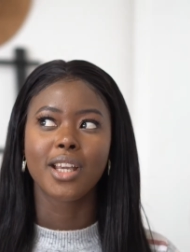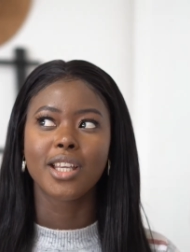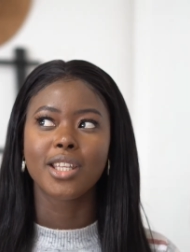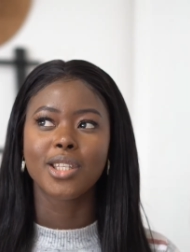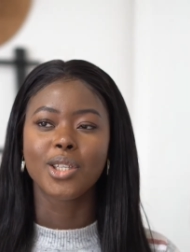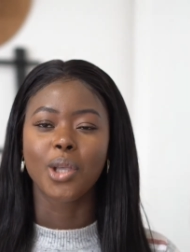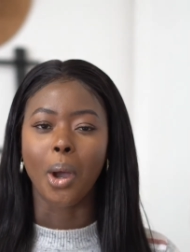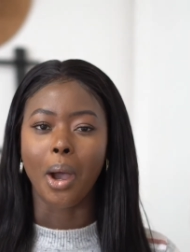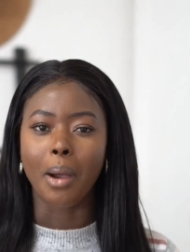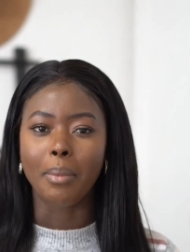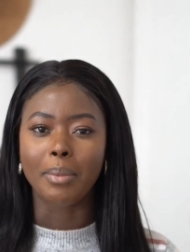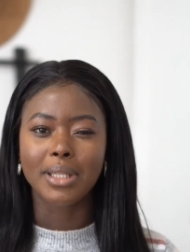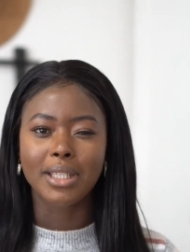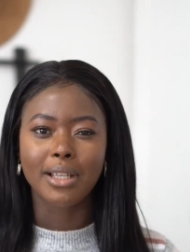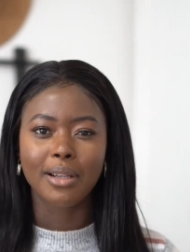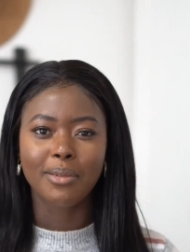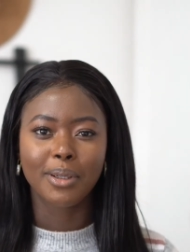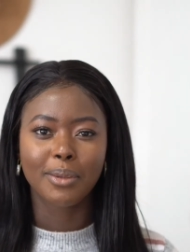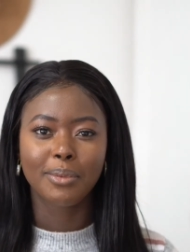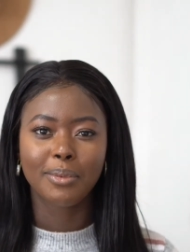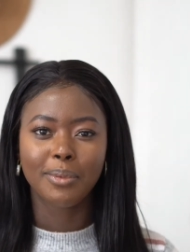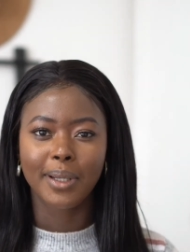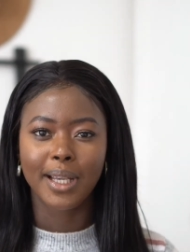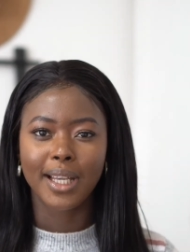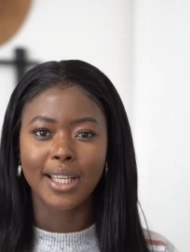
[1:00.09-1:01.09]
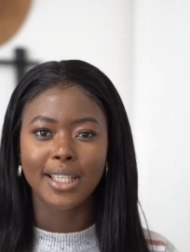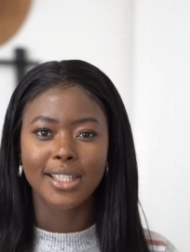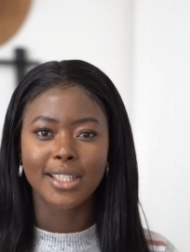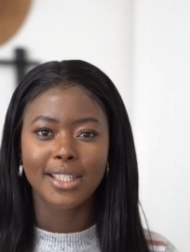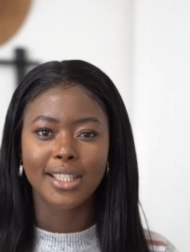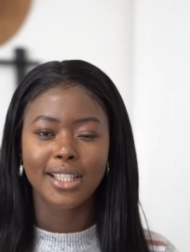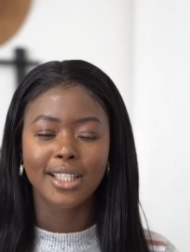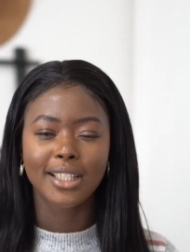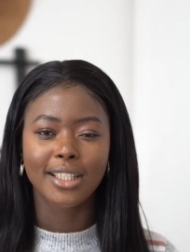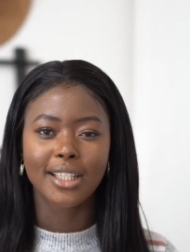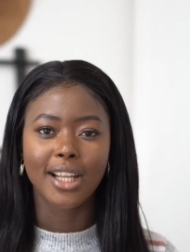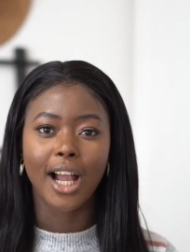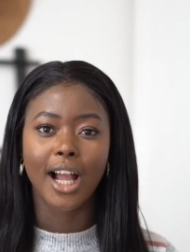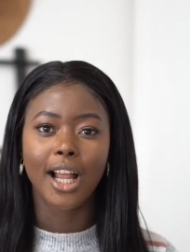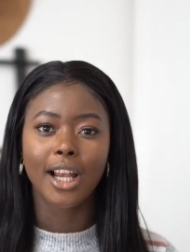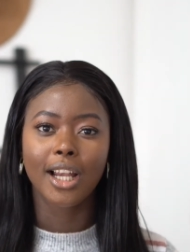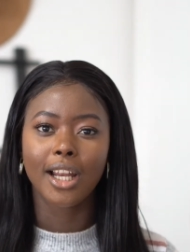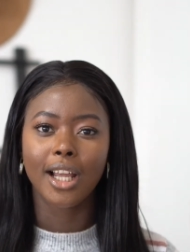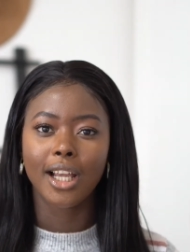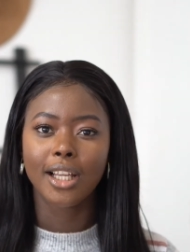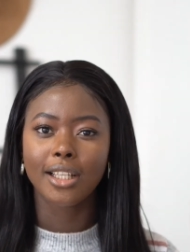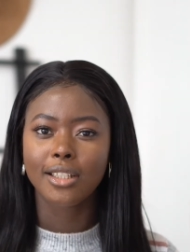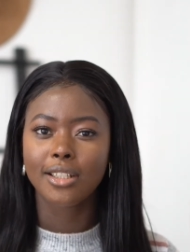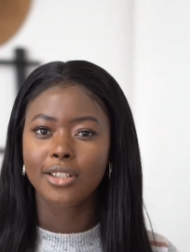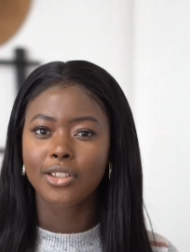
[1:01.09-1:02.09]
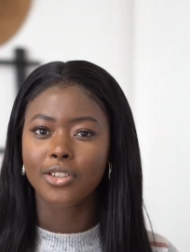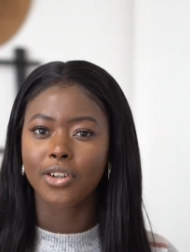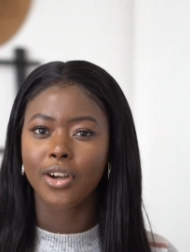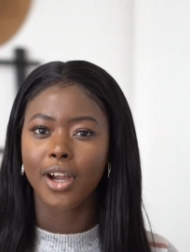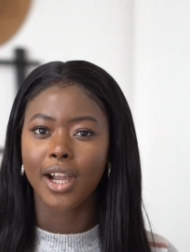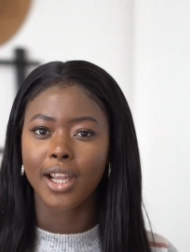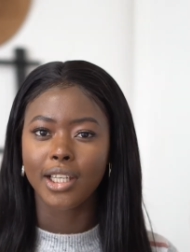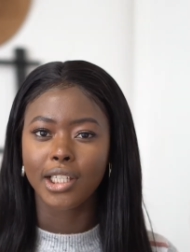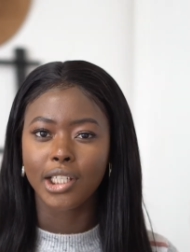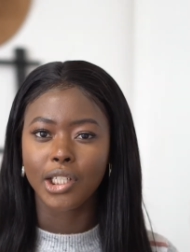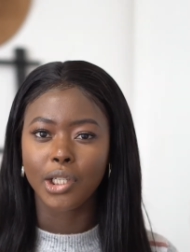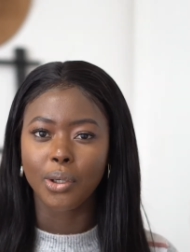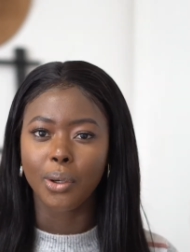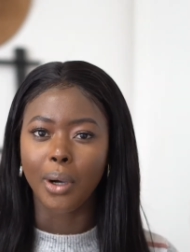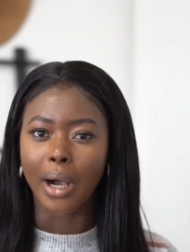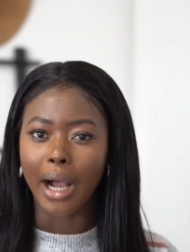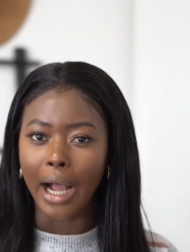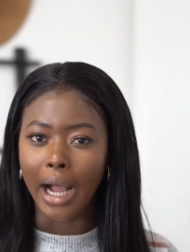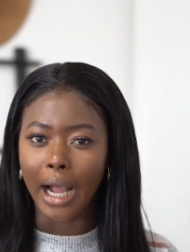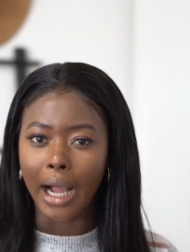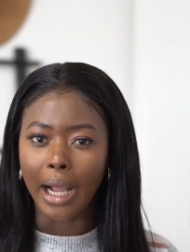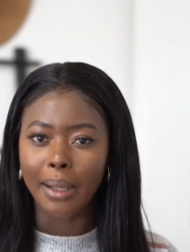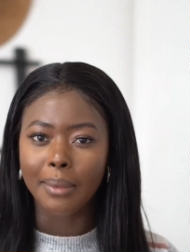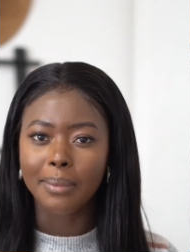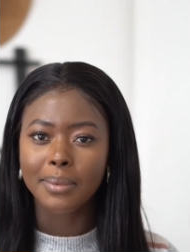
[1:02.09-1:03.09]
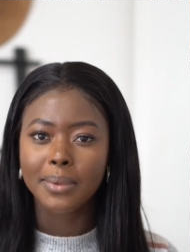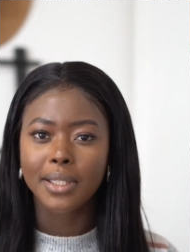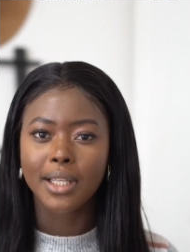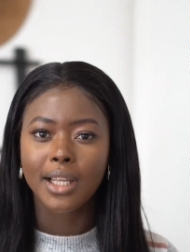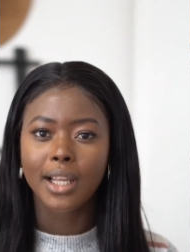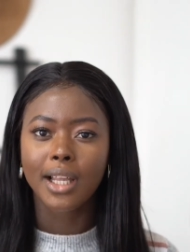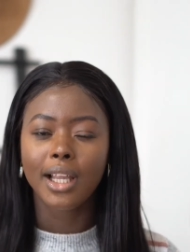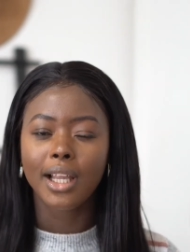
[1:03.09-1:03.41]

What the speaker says: So I'm a type of person, I like to try new apps,